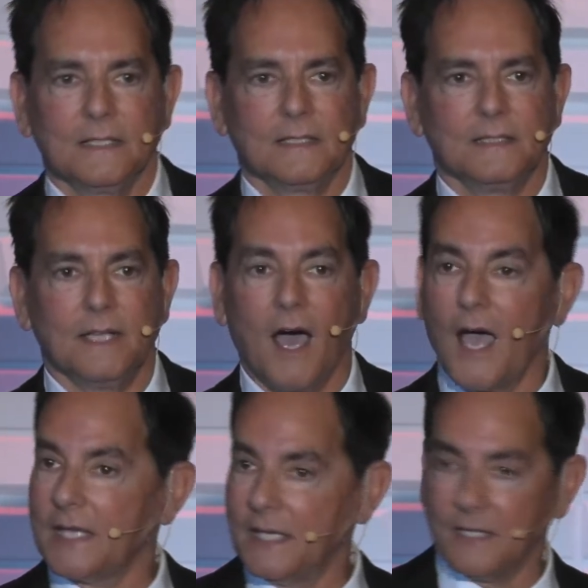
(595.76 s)
Now, I
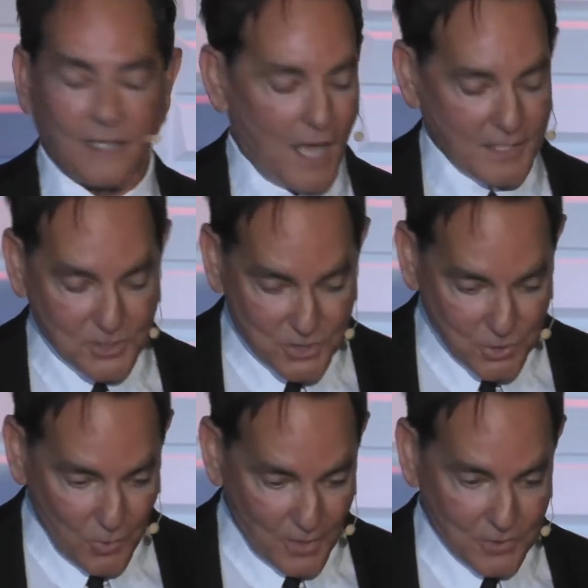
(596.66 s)
get it. I
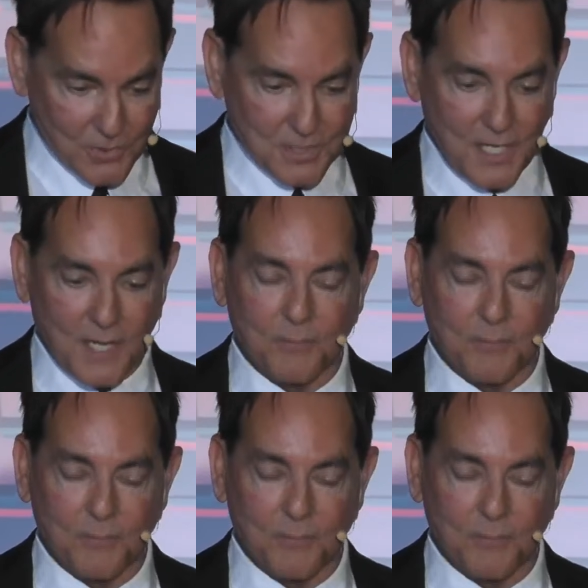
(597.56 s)
do understand.